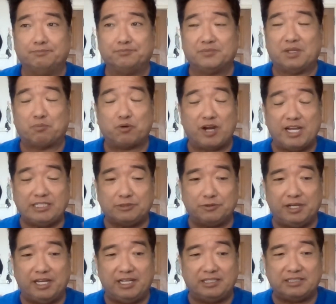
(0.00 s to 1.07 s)
The price
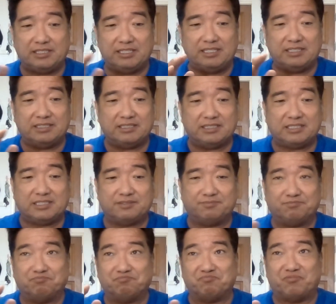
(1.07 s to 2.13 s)
range is
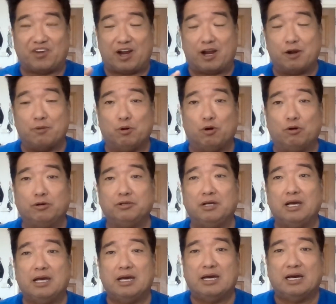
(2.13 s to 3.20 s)
variable.
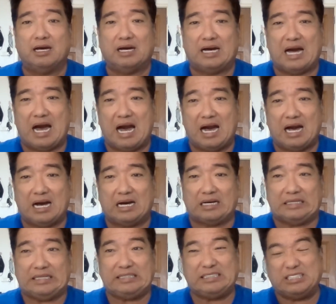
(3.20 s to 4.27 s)

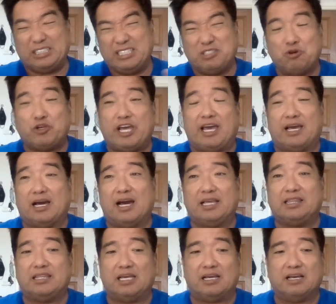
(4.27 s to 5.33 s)
It's okay, I
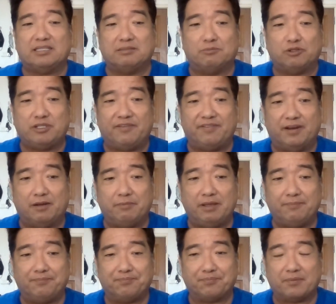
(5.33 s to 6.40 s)
think, as a
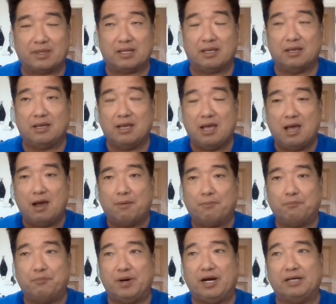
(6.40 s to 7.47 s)
multi-filament,
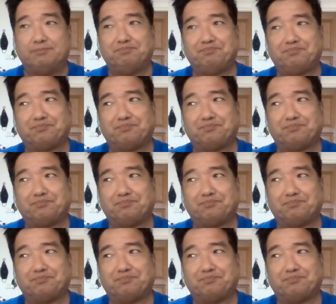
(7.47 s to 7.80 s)
but